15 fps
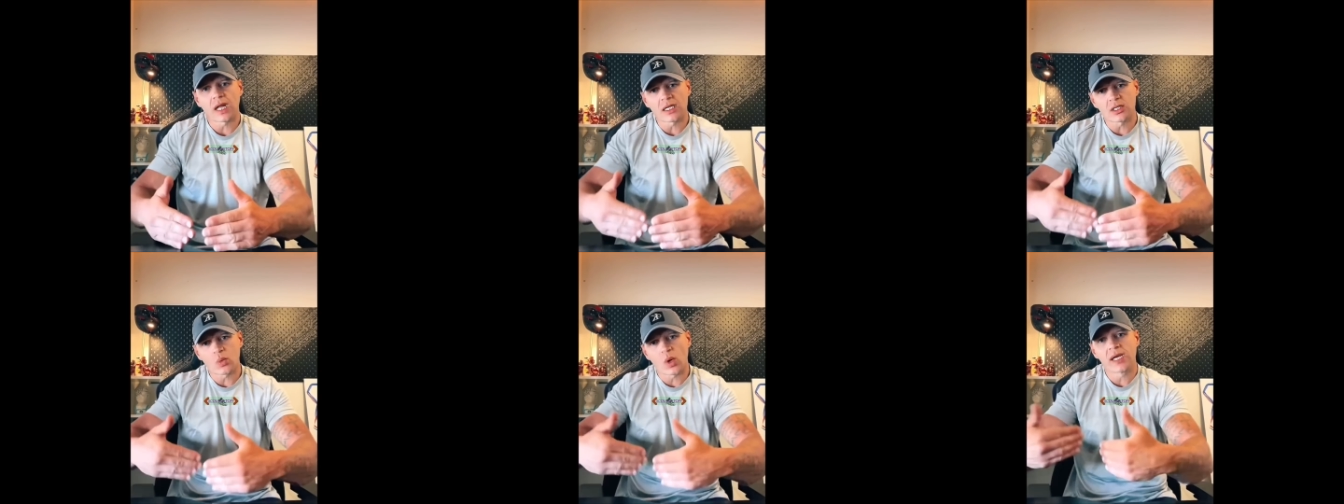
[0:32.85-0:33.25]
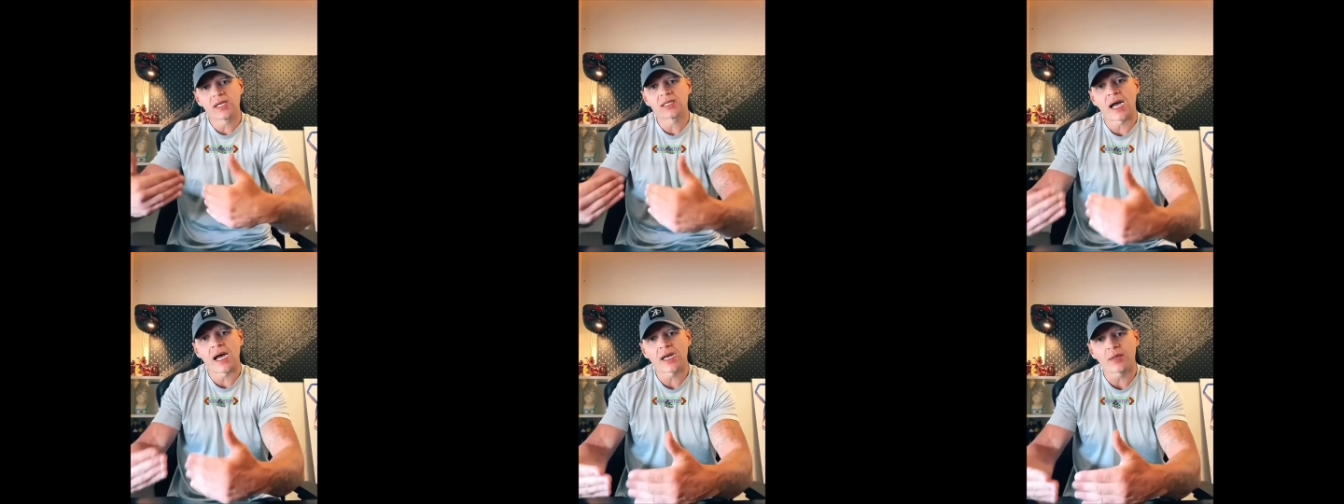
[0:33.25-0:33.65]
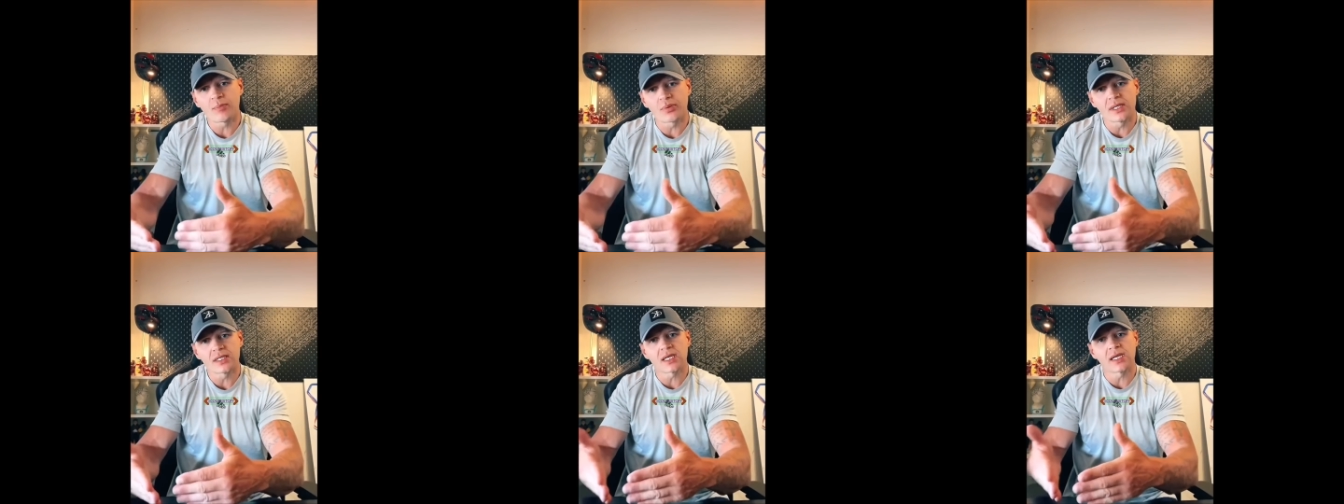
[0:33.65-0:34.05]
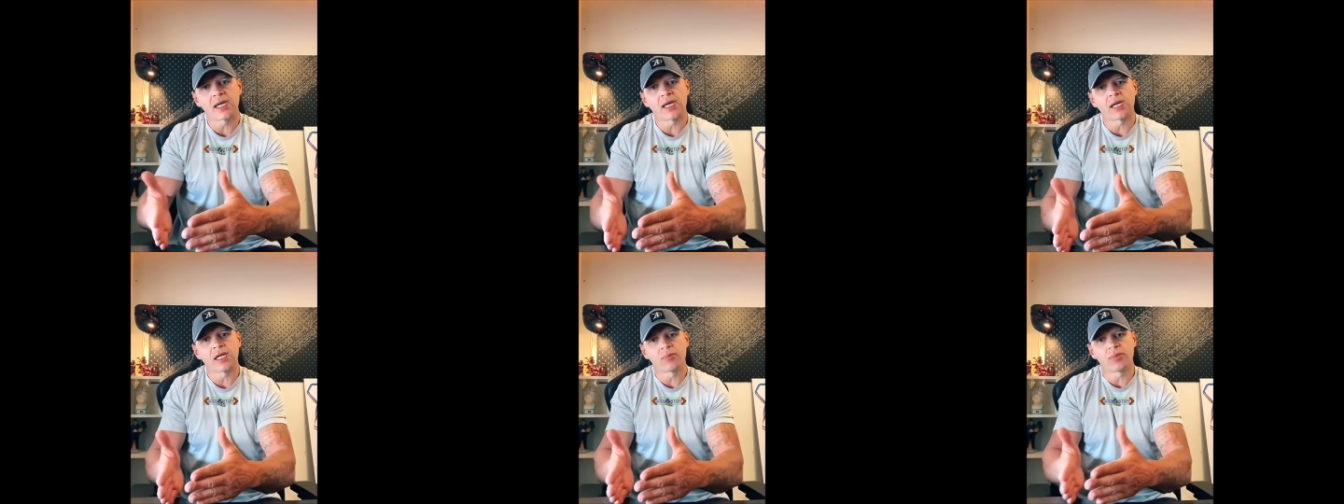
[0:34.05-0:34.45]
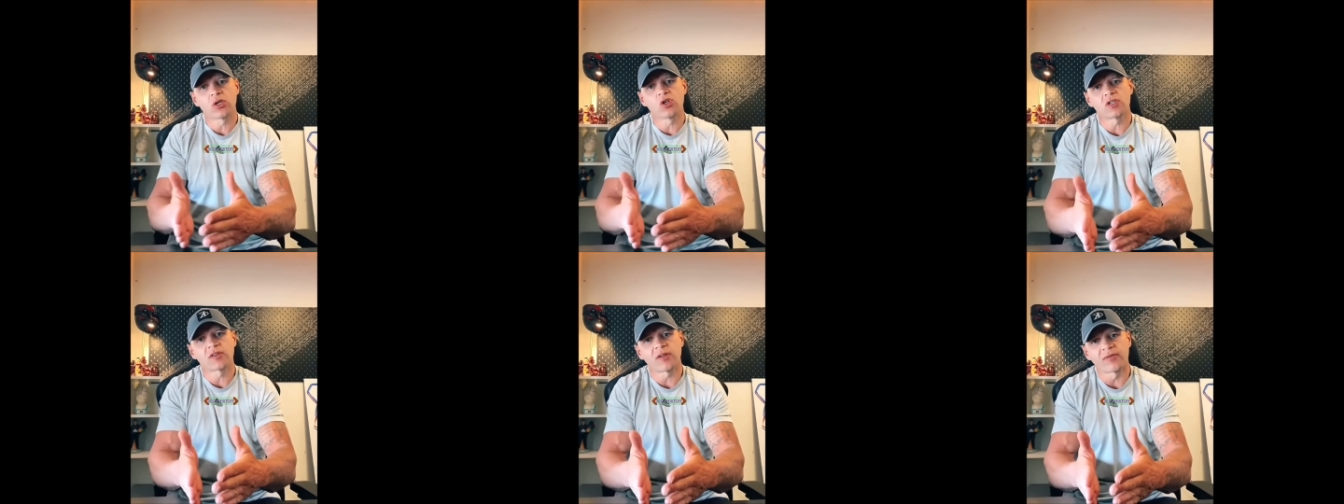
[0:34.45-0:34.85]
That's why he's out of prison early,
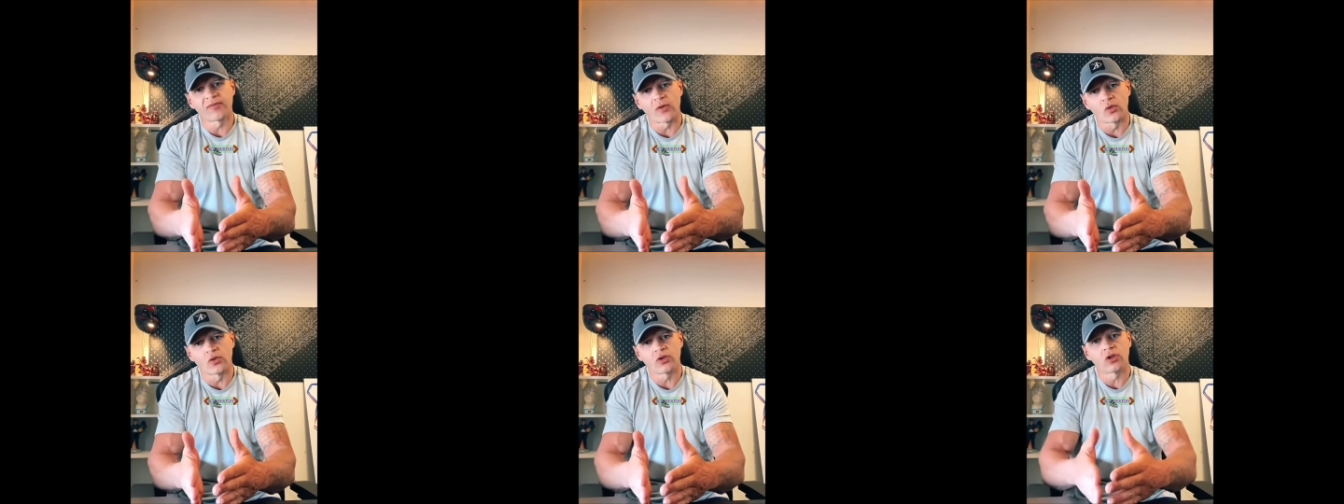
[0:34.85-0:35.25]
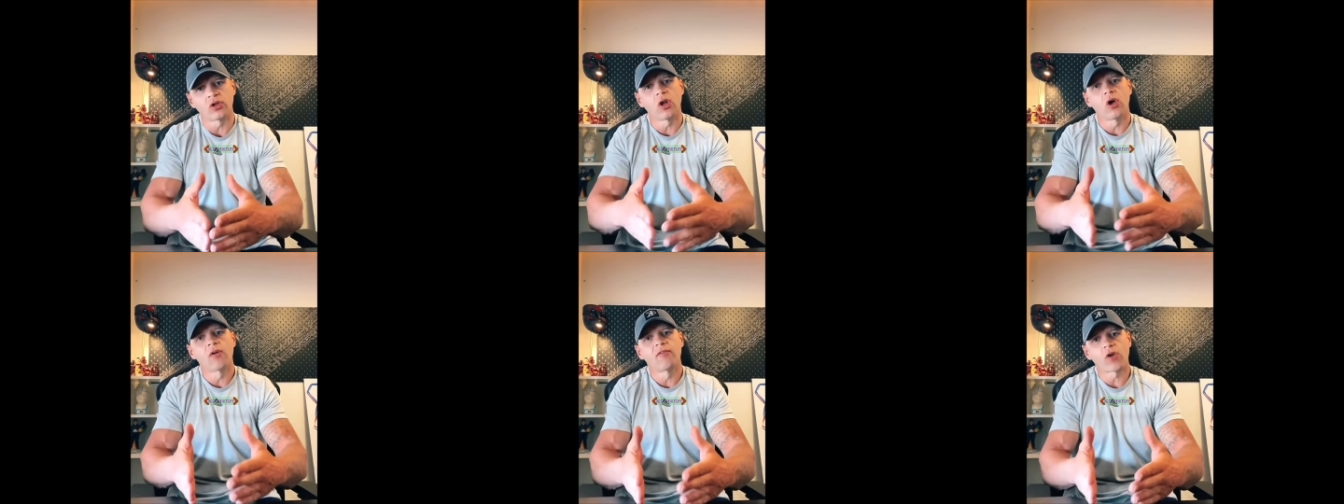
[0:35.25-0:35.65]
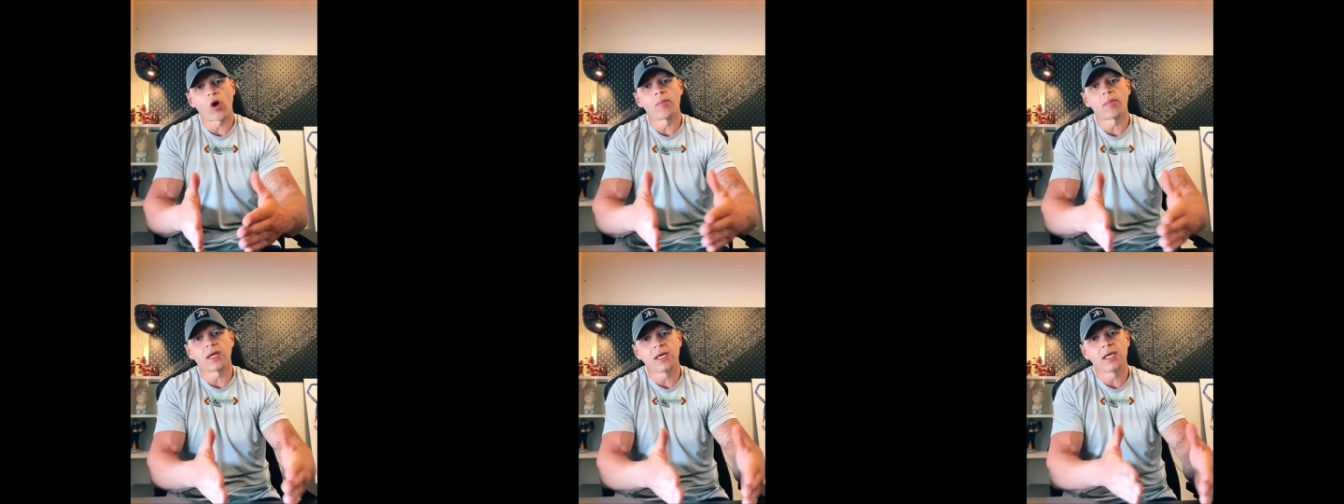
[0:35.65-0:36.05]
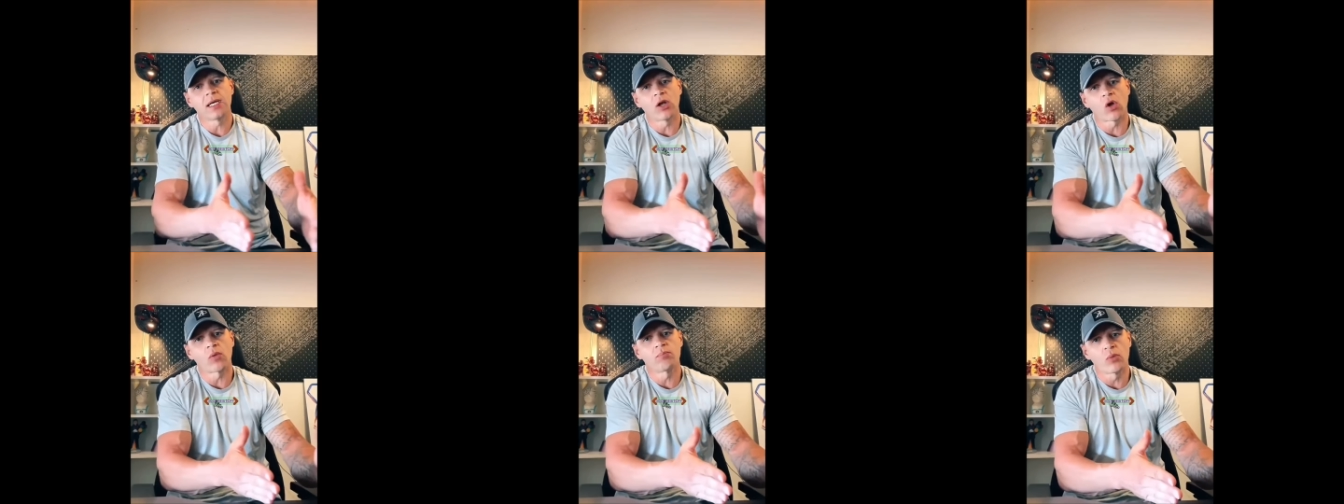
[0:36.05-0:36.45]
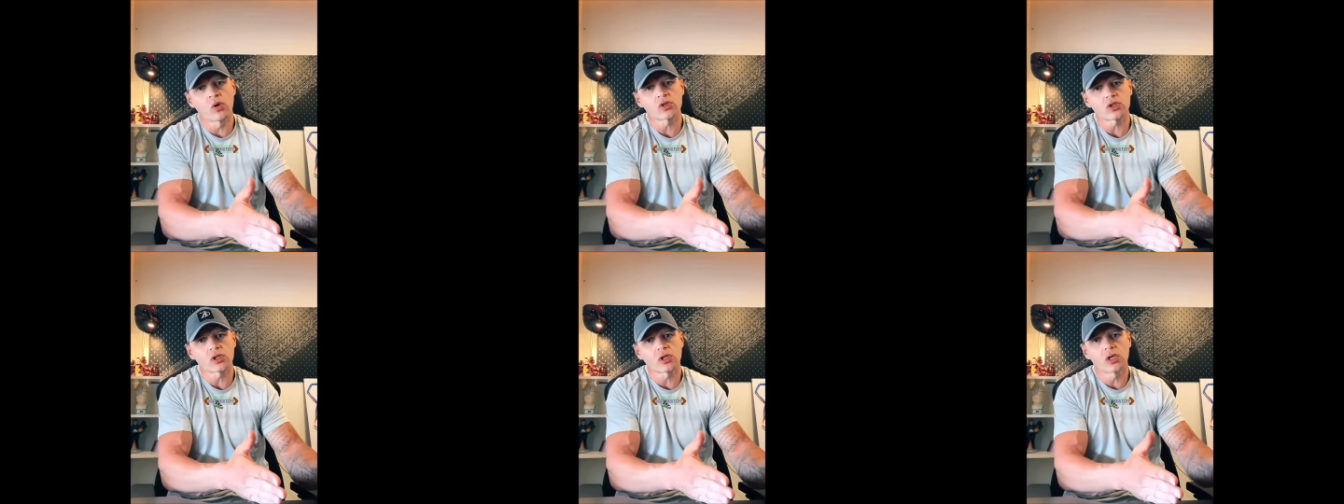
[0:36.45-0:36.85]
because of the funding from Elon
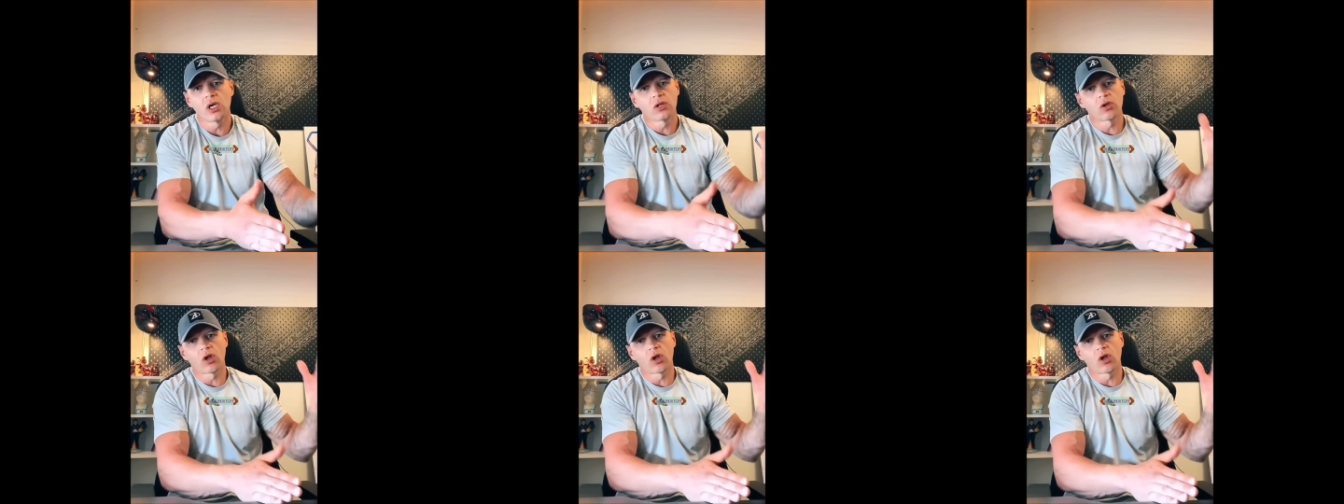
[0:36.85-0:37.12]
Musk,